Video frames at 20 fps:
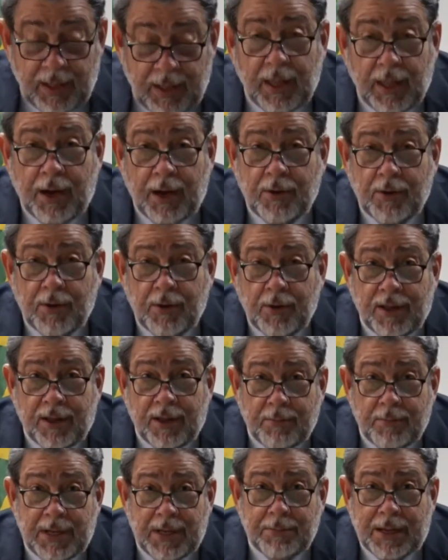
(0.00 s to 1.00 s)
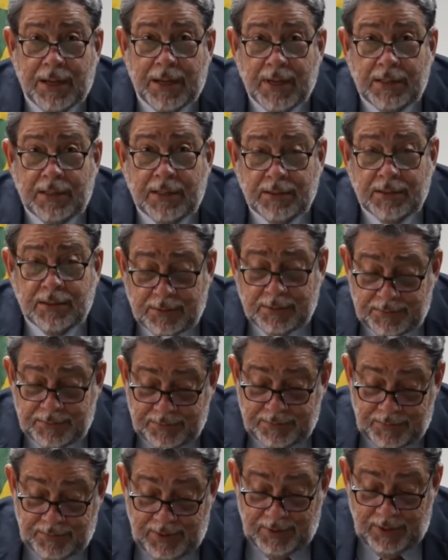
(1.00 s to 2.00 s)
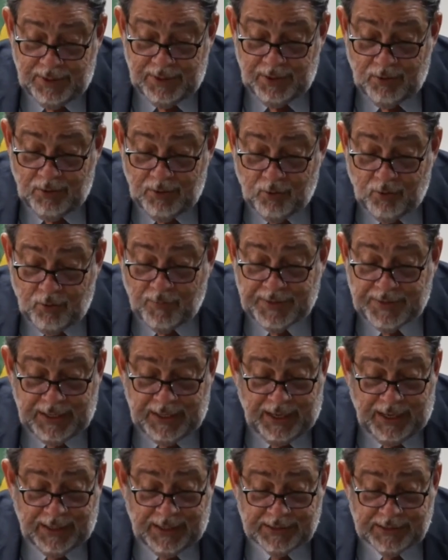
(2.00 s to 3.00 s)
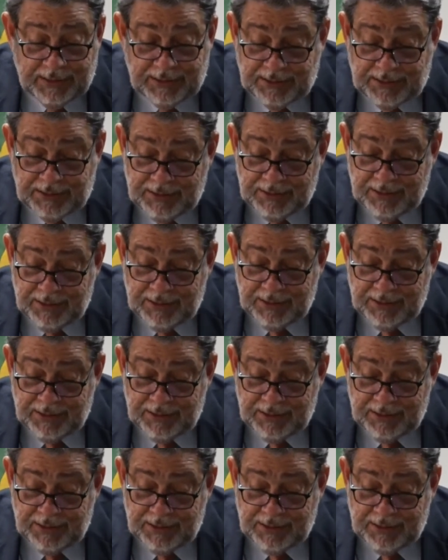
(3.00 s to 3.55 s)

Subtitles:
Here and there, bit by bit, over the years,